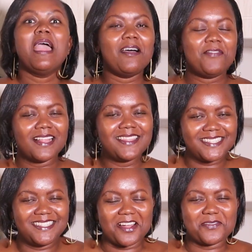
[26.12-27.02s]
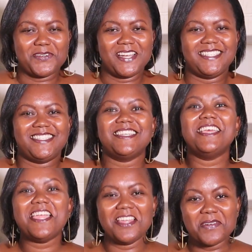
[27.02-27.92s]
I've had this duck breast
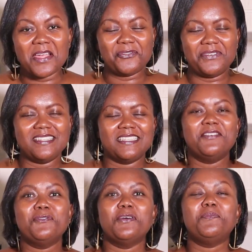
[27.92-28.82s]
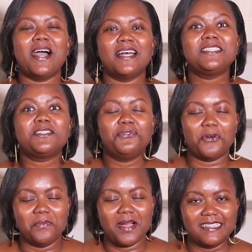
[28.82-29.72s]
in my freezer for the past
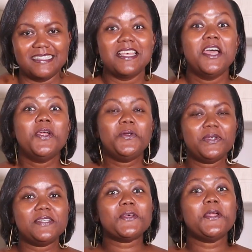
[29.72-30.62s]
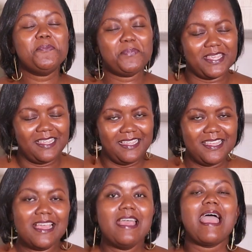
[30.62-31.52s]
4 months. Reason
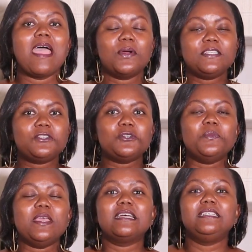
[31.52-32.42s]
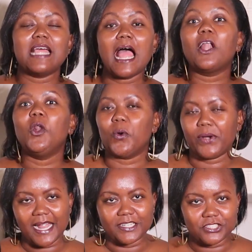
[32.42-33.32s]
being, I wanted to make duck
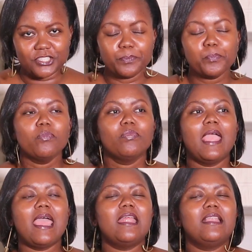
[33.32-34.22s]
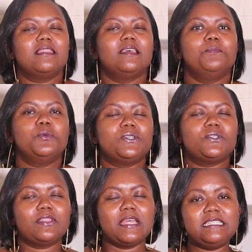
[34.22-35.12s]
l'orange. And the
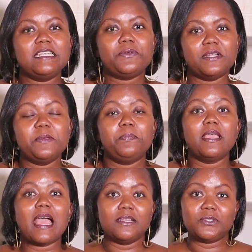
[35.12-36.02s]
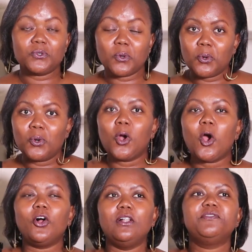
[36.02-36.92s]
most authentic recipe I saw
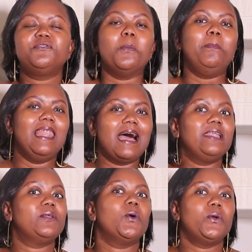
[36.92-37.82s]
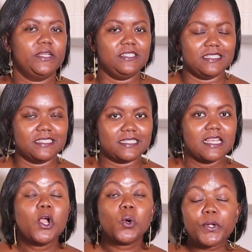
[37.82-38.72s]
called for blood oranges,
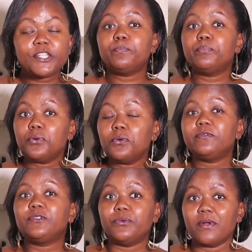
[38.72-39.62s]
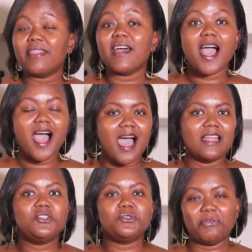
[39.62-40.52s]
which proved rather
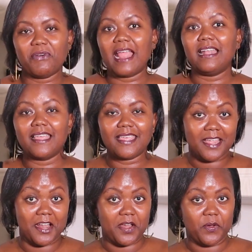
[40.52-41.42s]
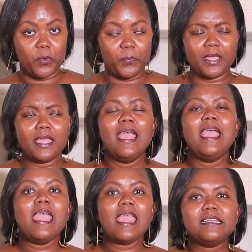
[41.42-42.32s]
hard to find here in Nairobi.
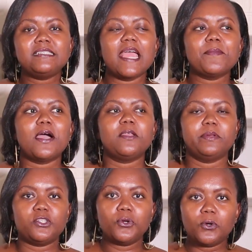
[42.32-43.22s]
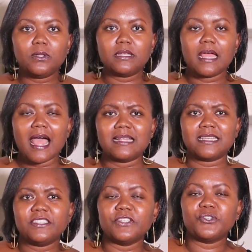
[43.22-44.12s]
Anytime I'd be told a
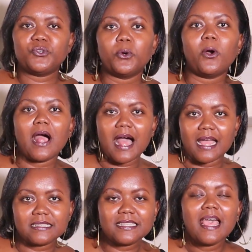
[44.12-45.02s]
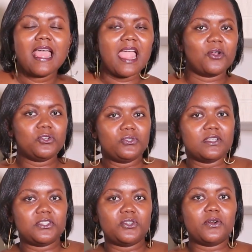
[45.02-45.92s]
certain store has, I go to
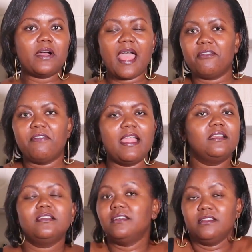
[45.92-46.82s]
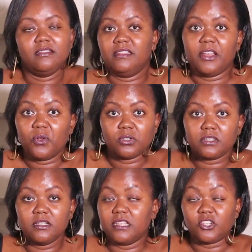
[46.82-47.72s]
the store, I find they
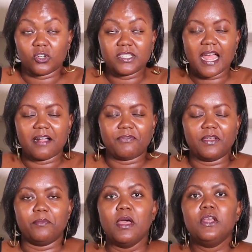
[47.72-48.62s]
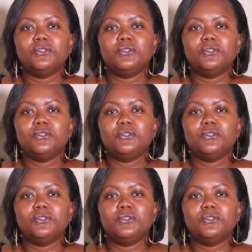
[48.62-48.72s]
don't have them.